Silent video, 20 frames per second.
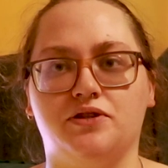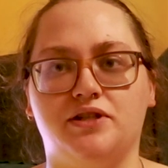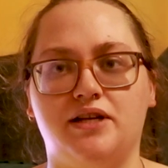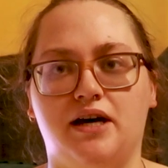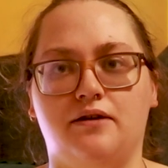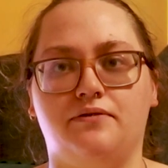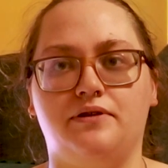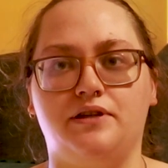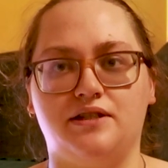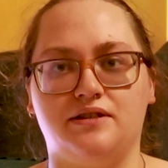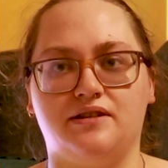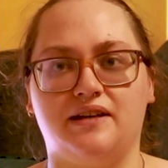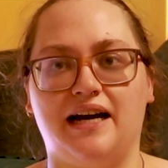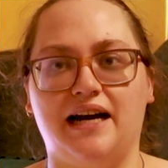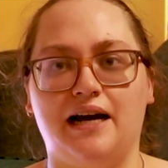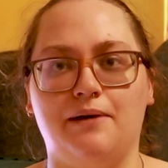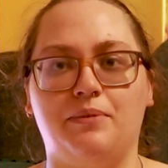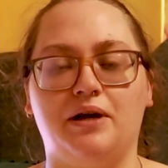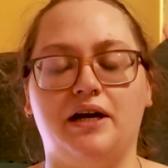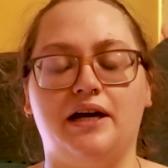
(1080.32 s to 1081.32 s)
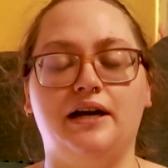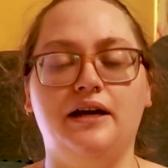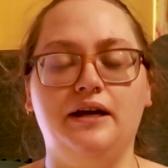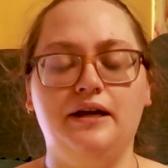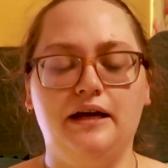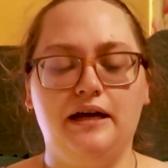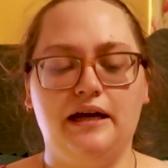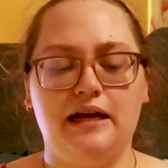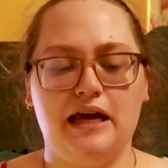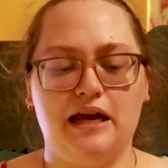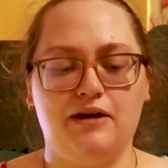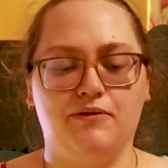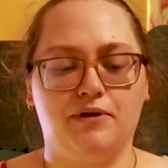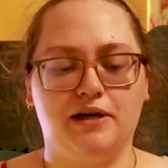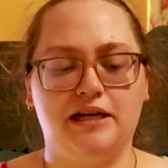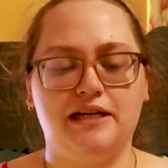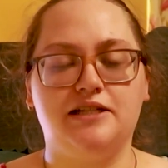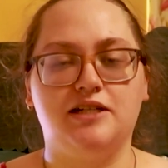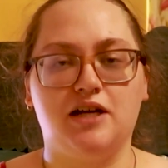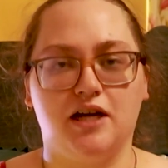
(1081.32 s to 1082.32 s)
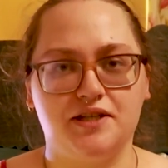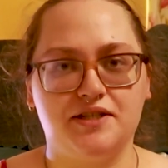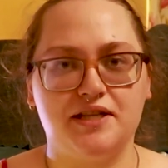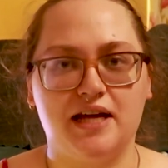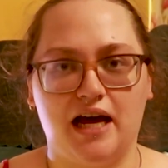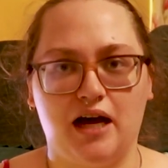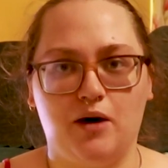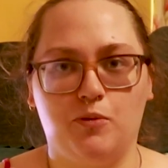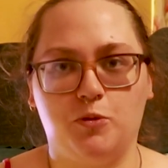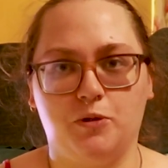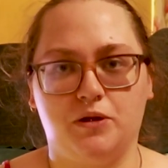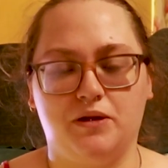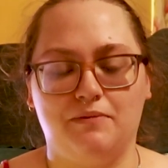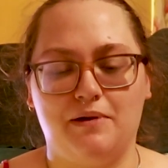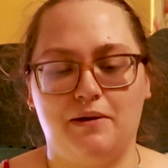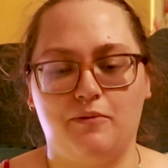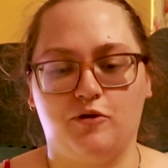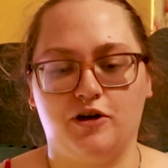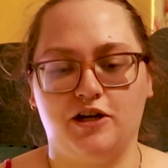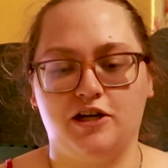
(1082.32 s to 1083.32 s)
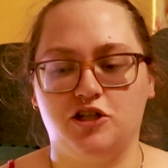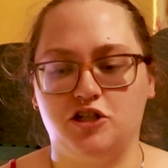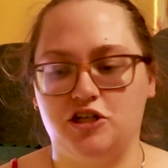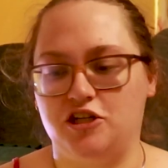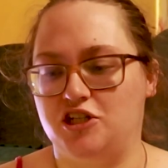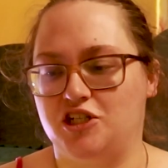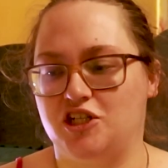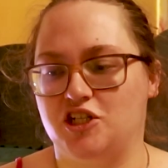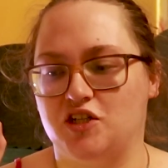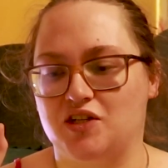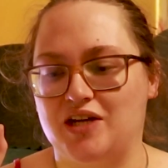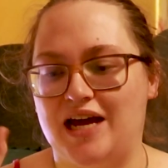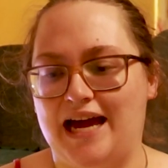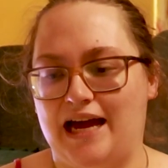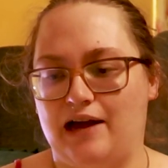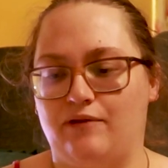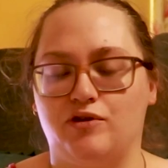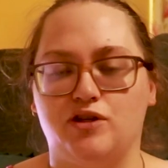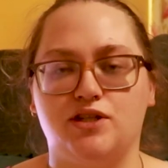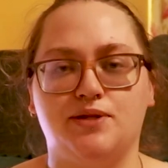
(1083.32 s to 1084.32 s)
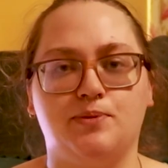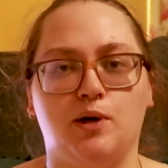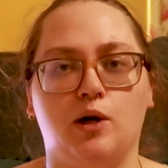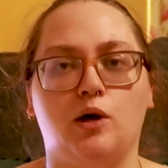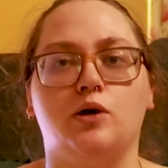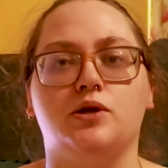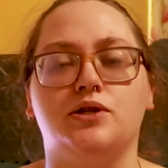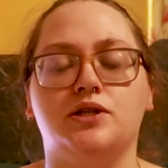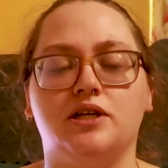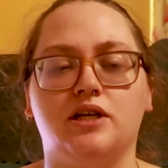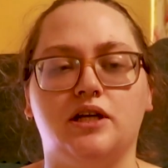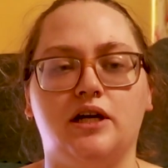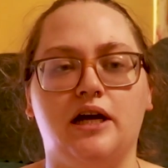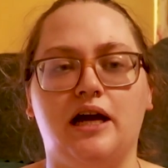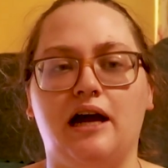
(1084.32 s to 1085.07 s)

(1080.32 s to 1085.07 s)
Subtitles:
yourself into the habit, it really does help with the memory issues to just have a spot.